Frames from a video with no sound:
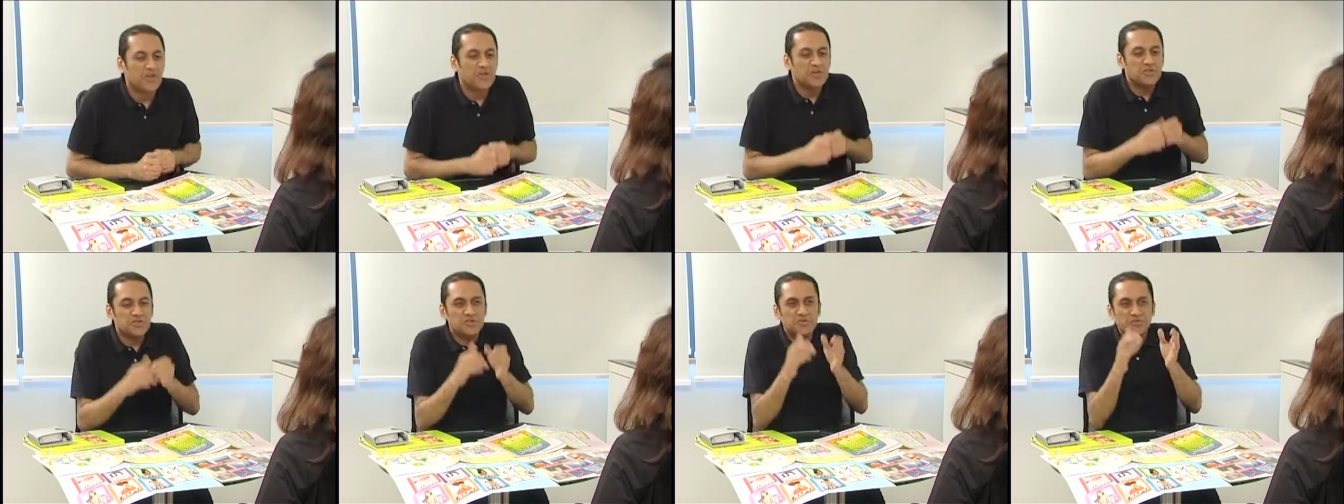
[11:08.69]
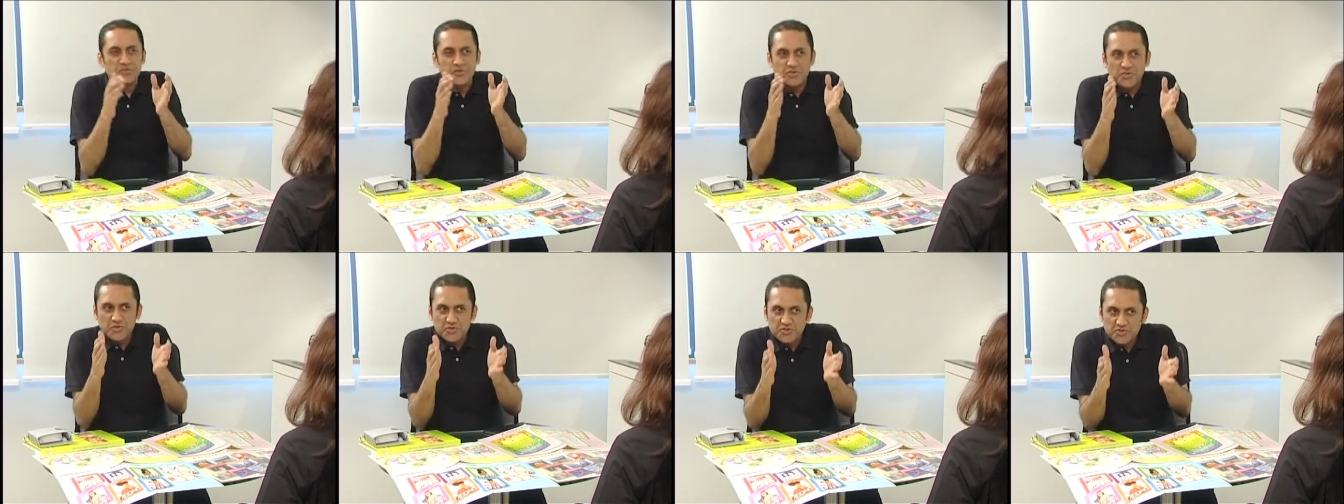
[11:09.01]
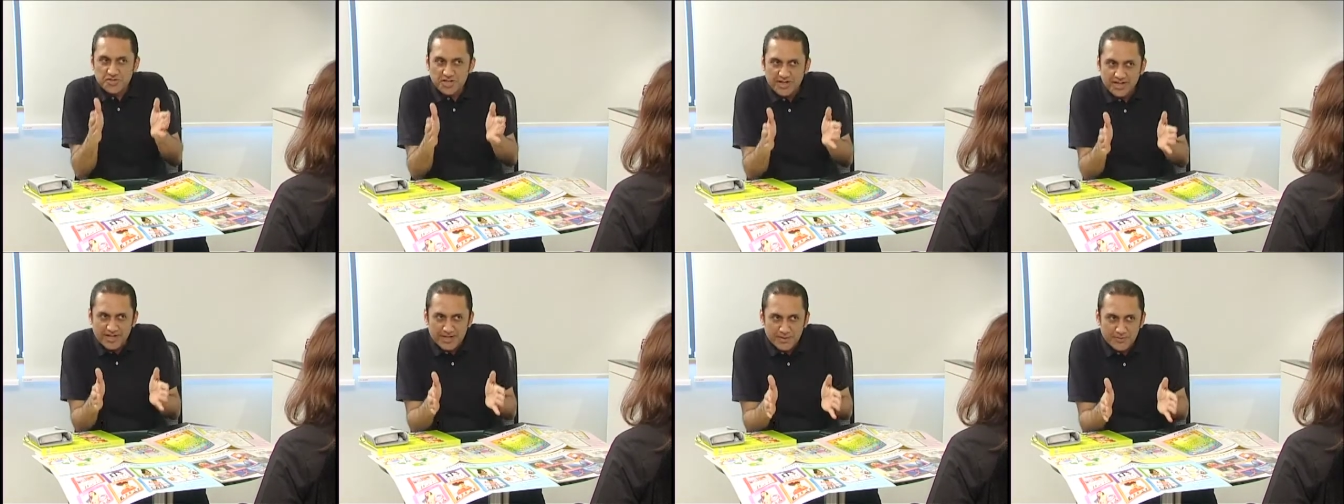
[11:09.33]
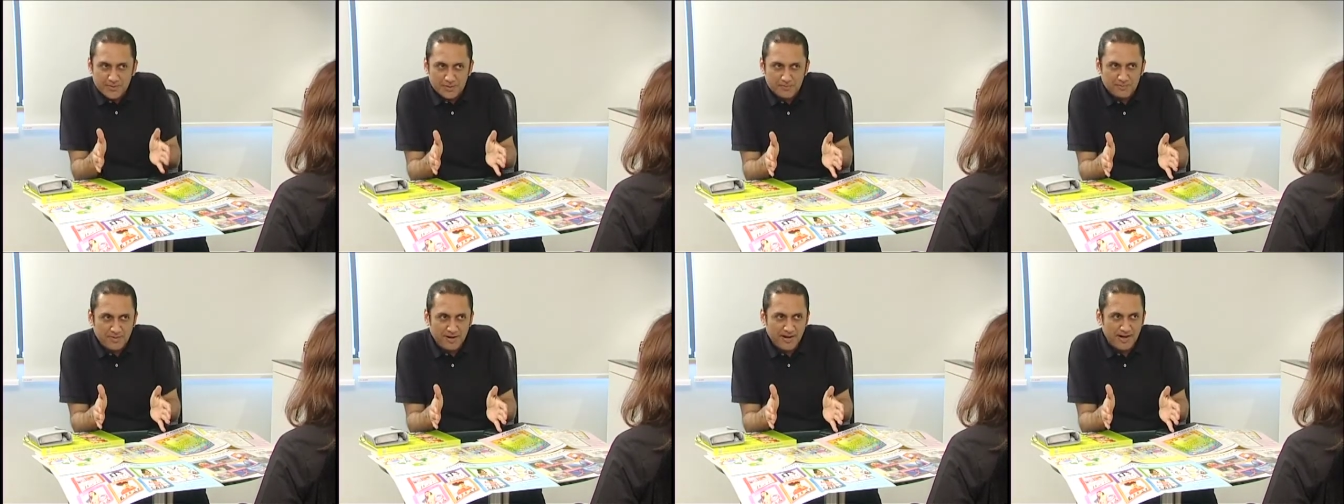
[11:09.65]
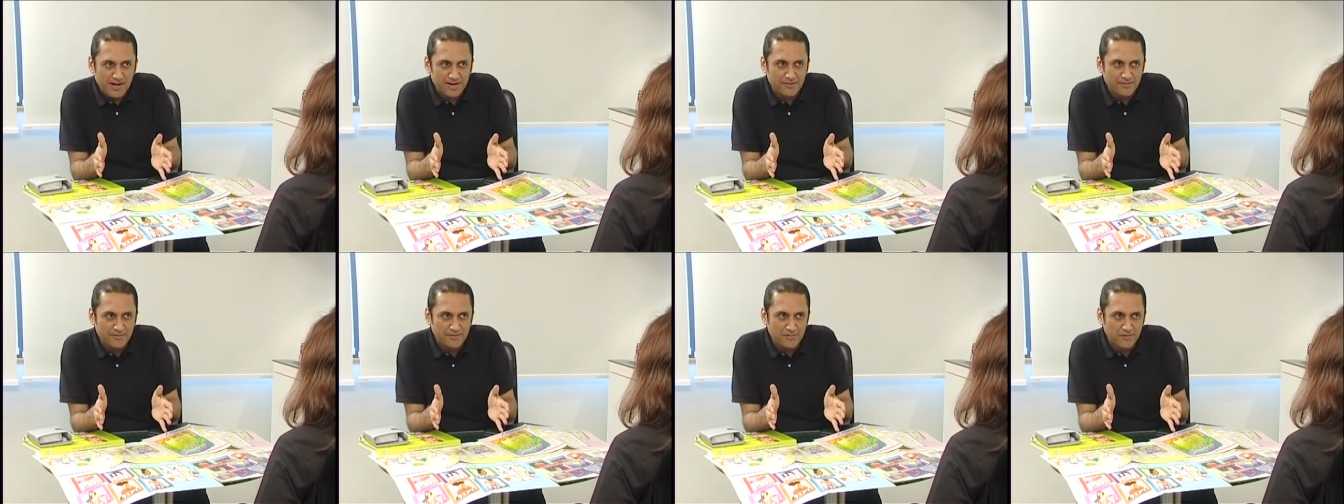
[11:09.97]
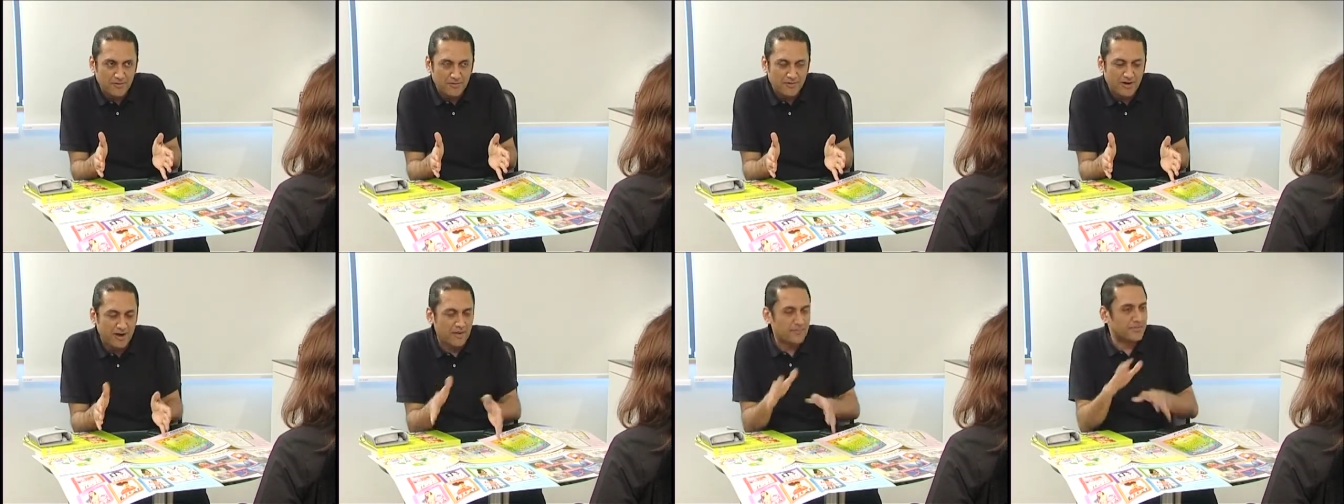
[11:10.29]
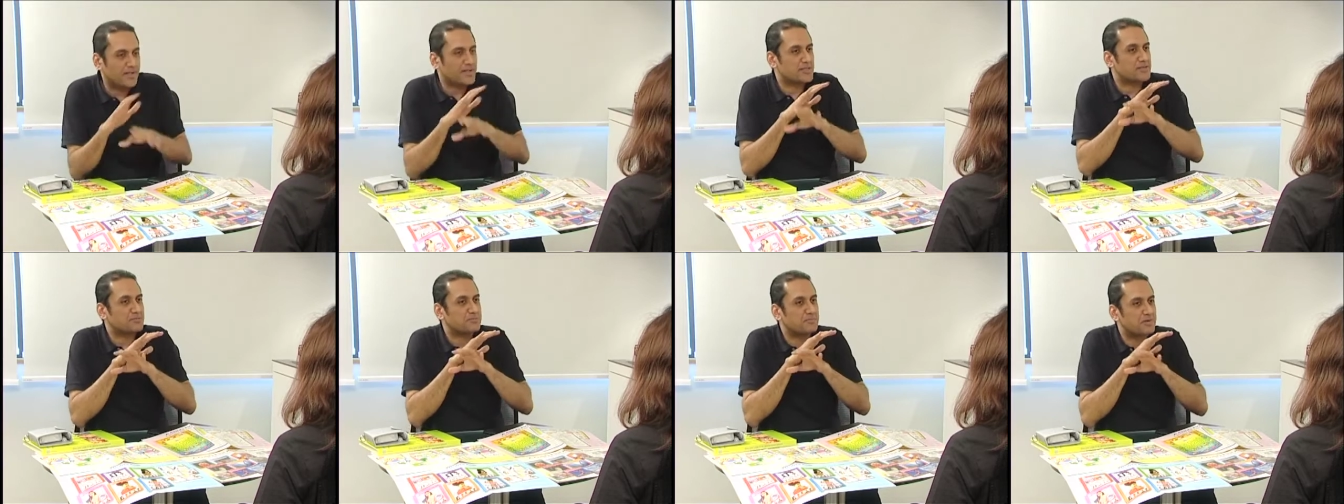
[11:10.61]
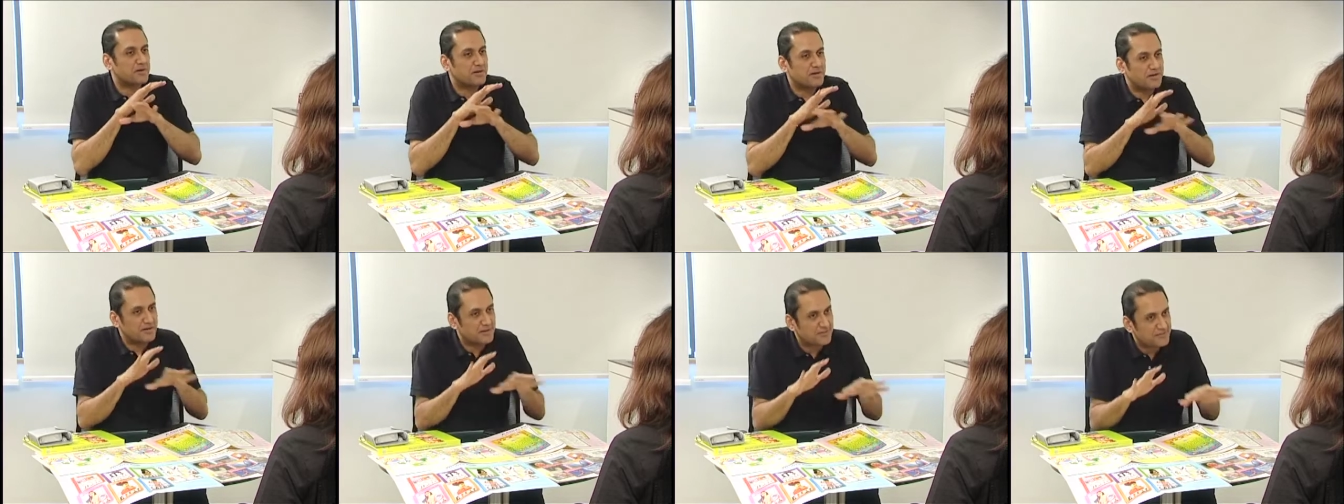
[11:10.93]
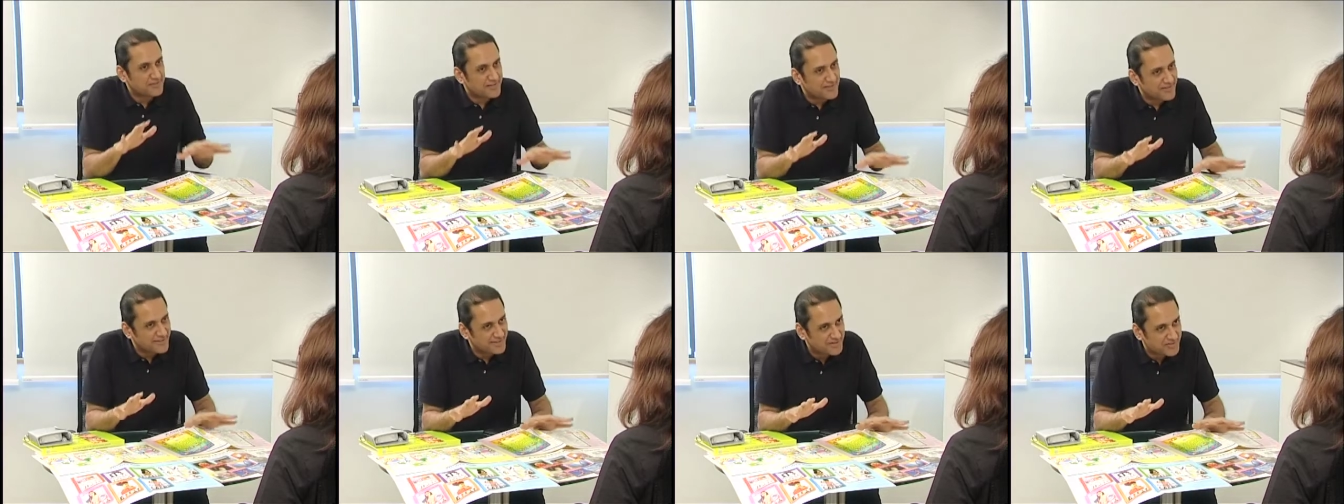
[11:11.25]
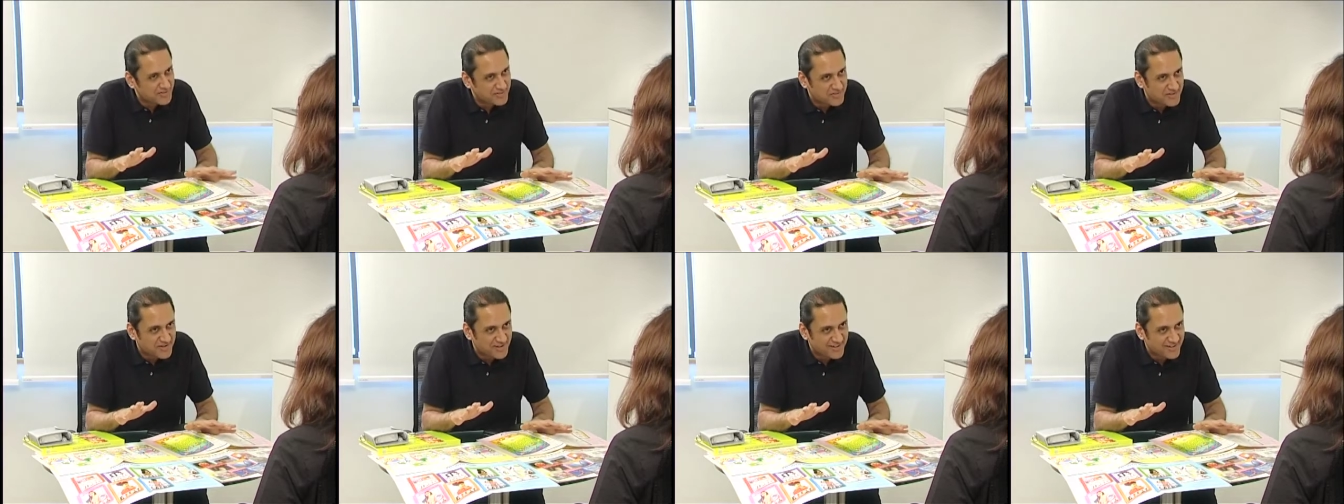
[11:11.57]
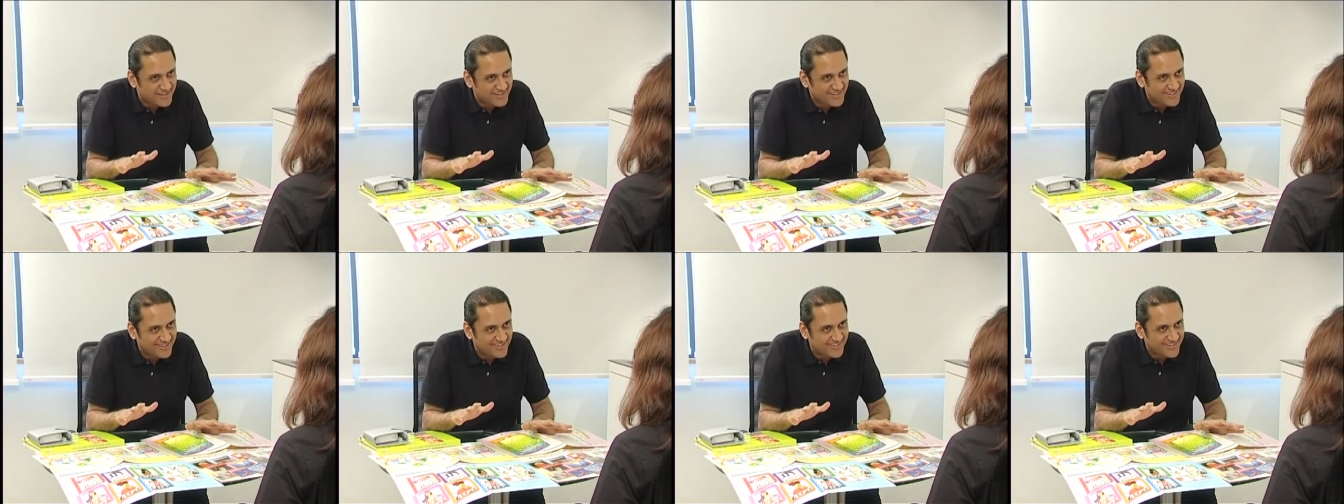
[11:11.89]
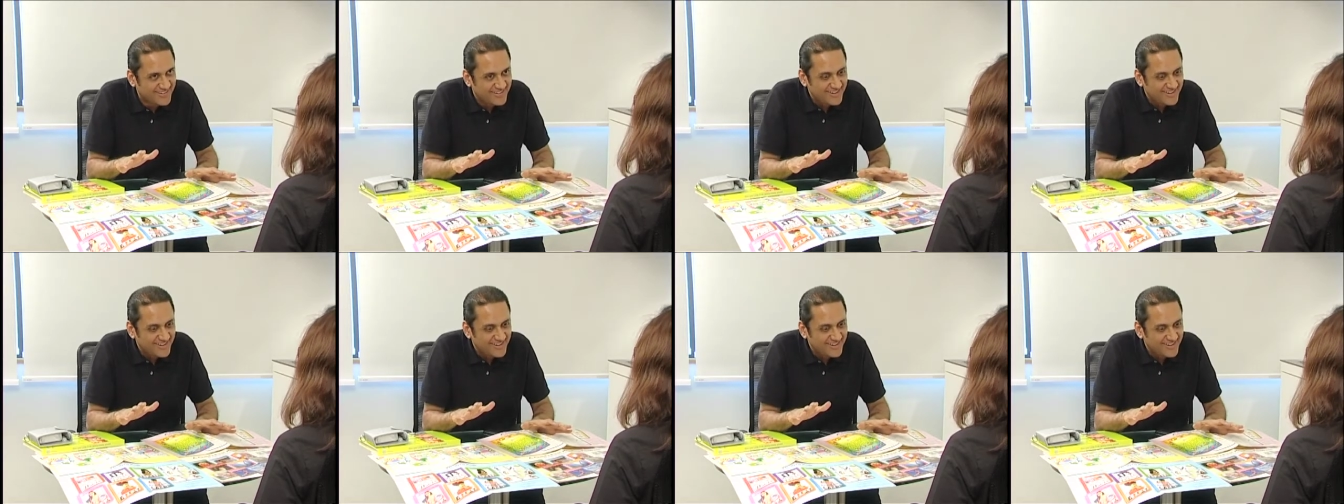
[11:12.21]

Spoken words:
You want to start with part of the program, that's perfectly all right.